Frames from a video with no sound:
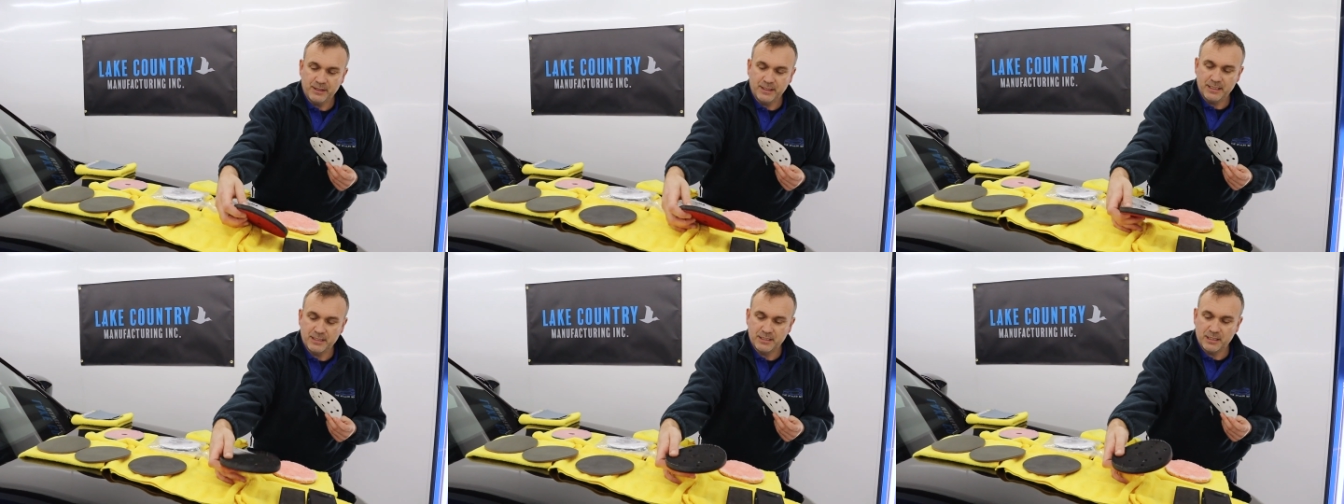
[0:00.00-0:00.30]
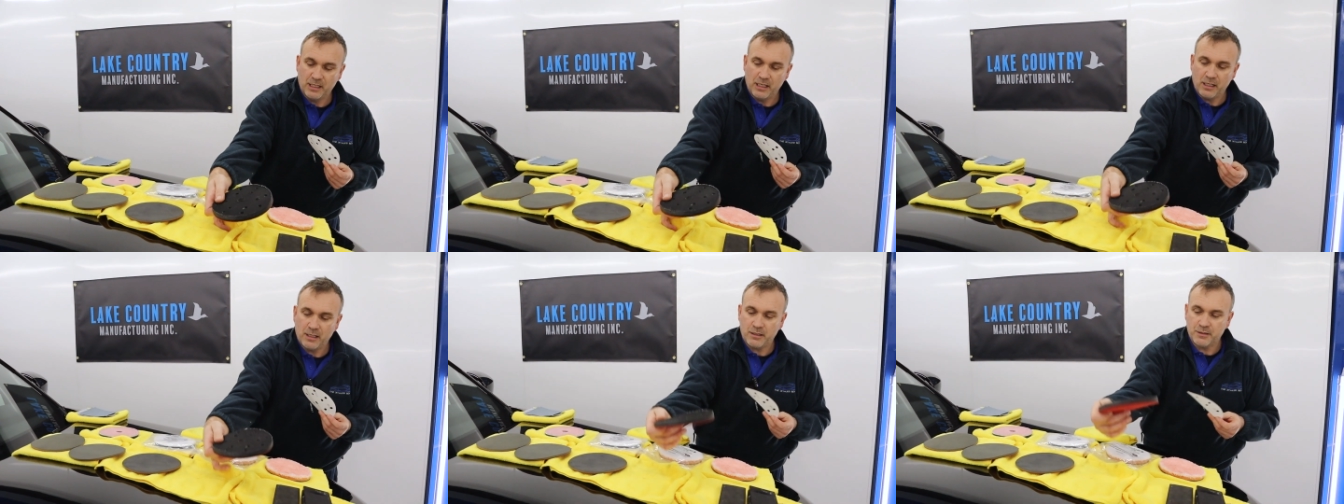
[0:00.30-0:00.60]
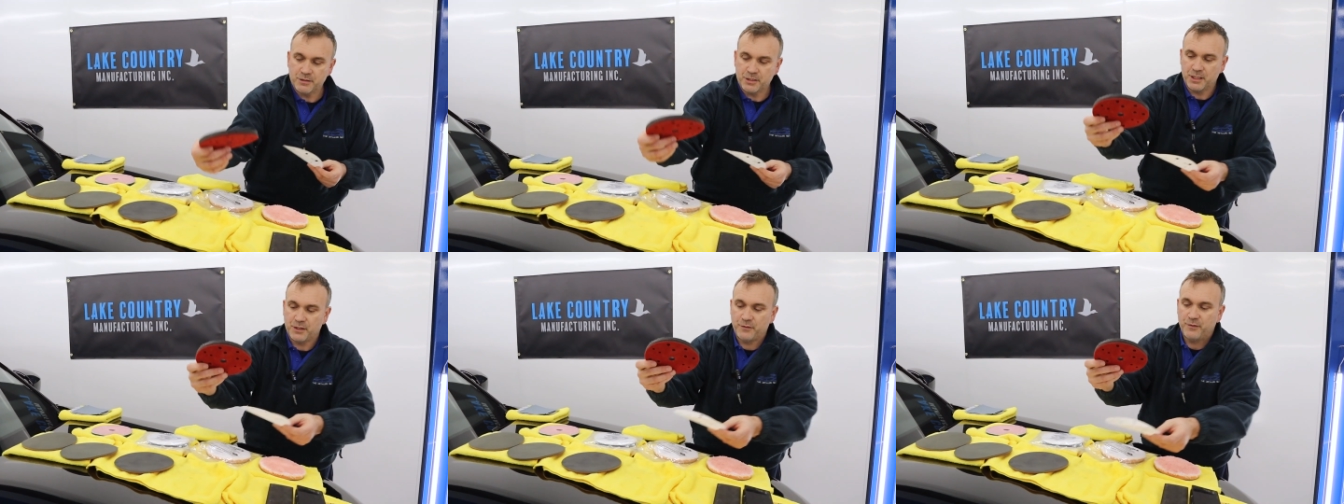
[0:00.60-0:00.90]
is the
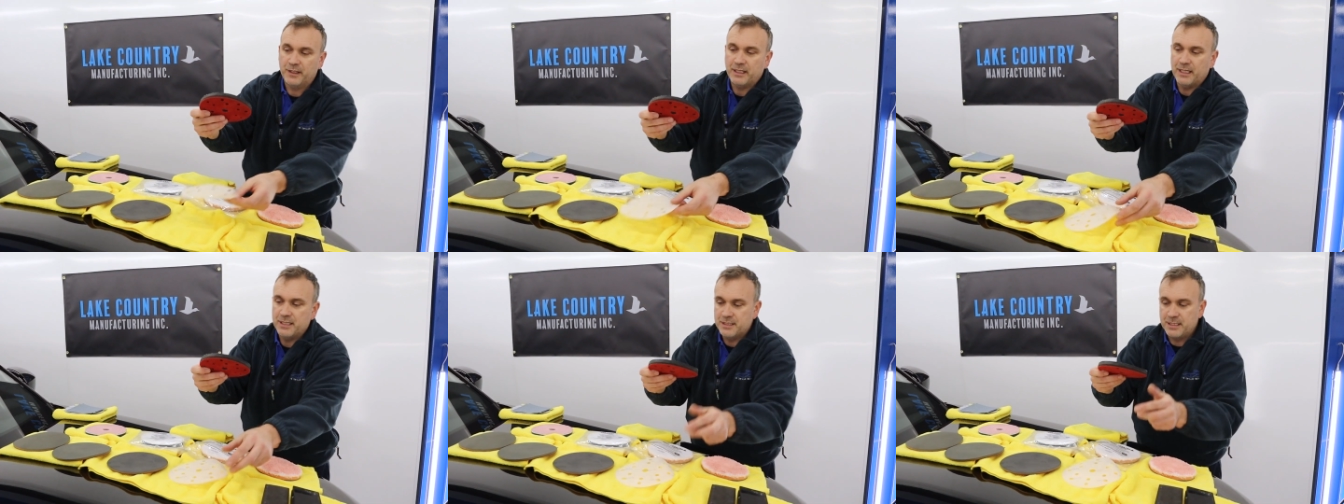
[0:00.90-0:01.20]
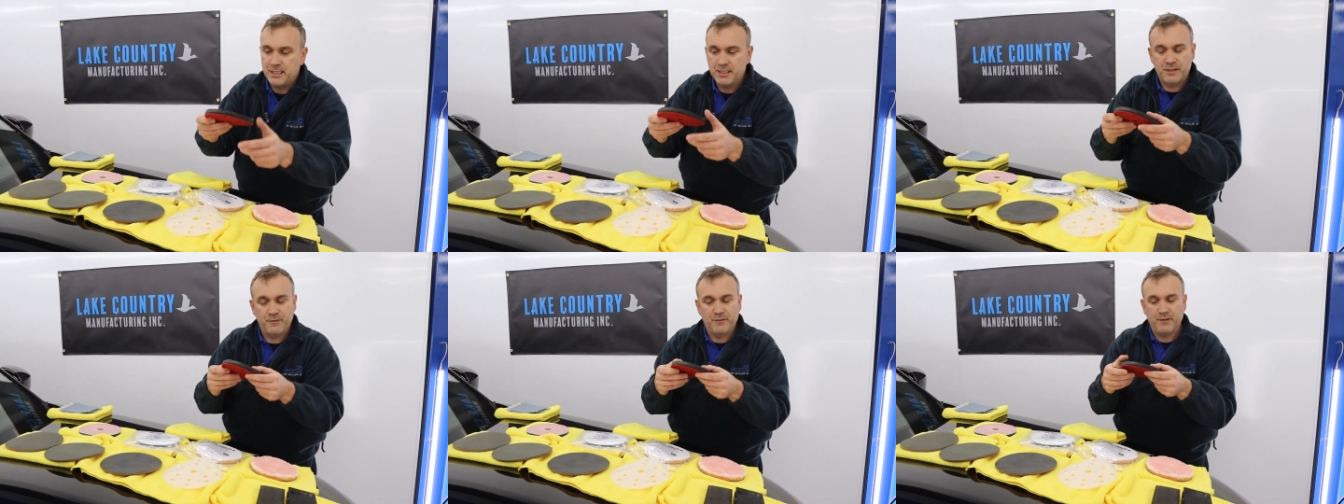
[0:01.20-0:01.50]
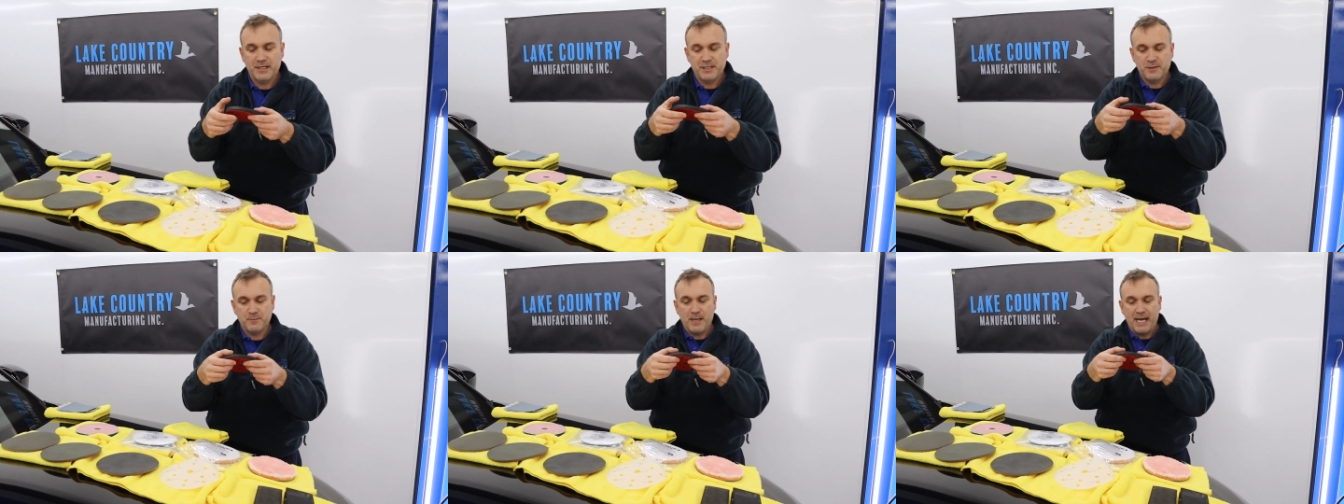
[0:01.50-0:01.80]
largest, thickest
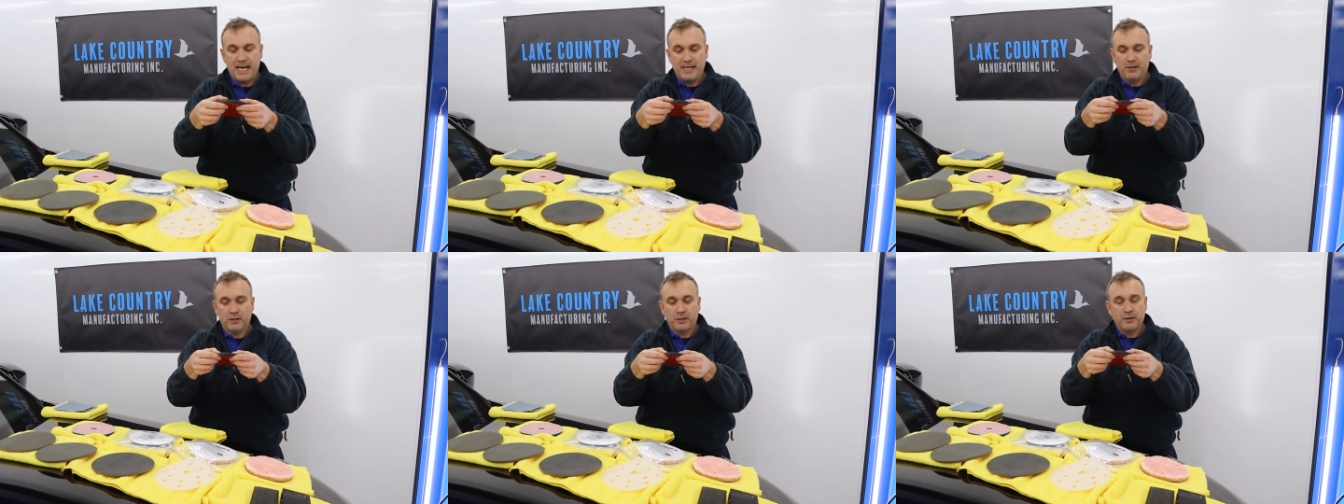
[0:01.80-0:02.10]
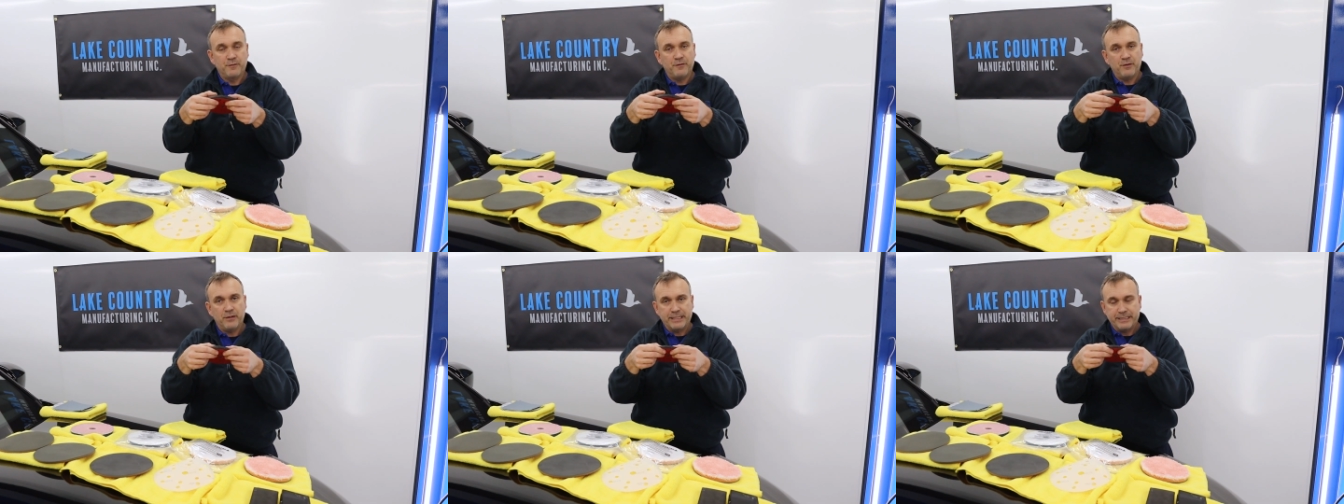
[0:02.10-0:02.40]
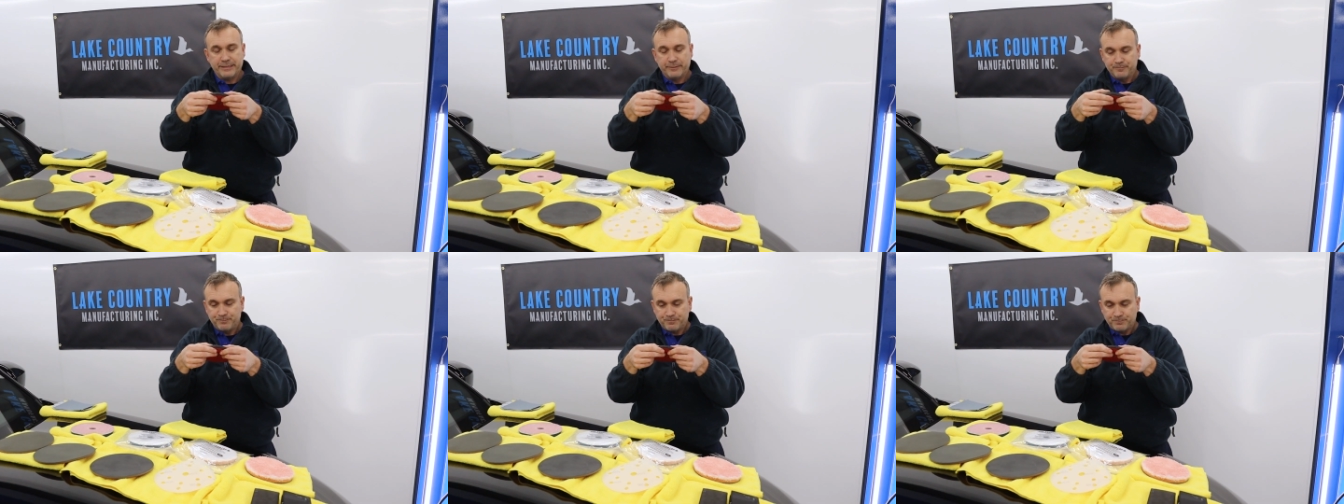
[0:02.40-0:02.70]
interface pad I could
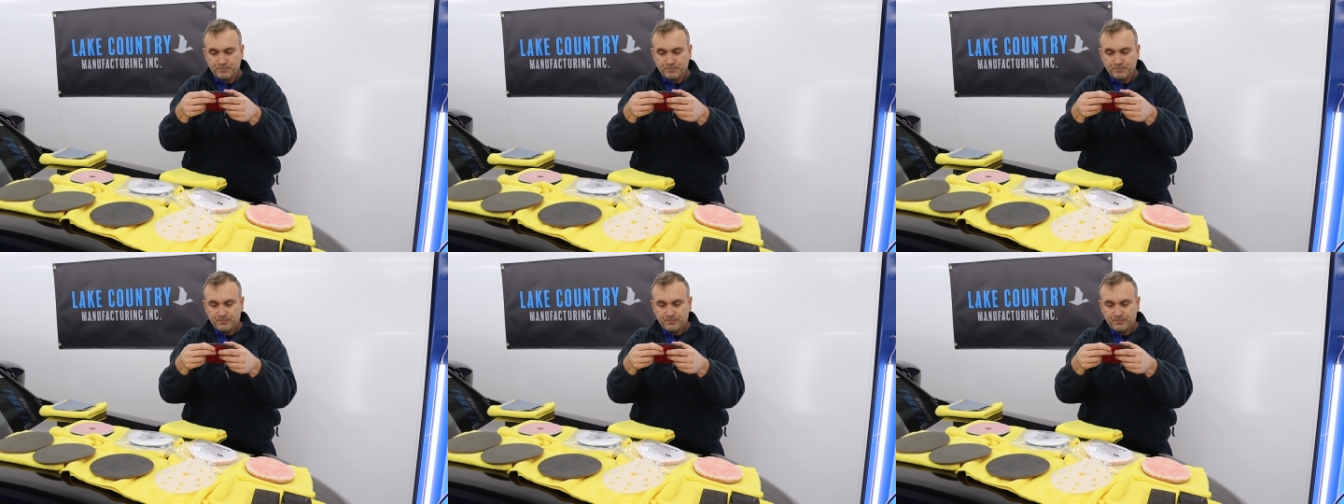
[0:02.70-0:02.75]
find